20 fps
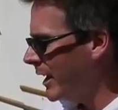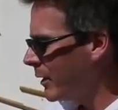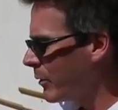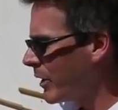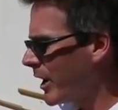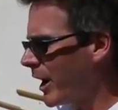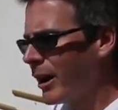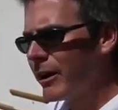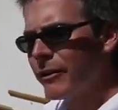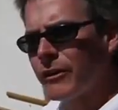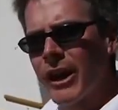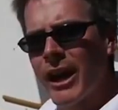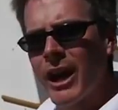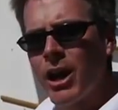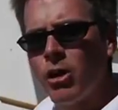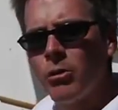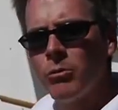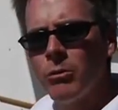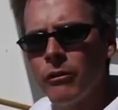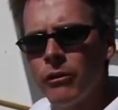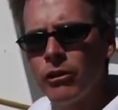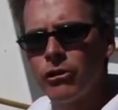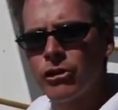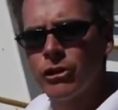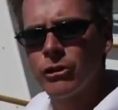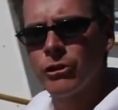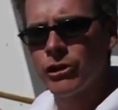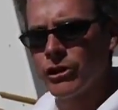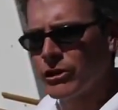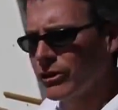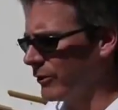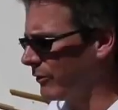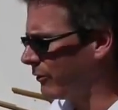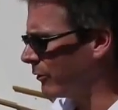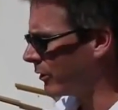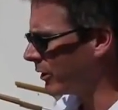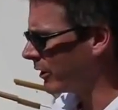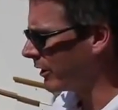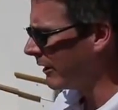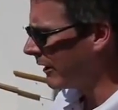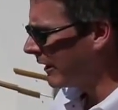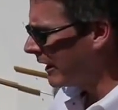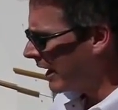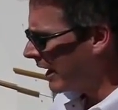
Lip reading: Here we are at the helm of the JEANNEAU 64.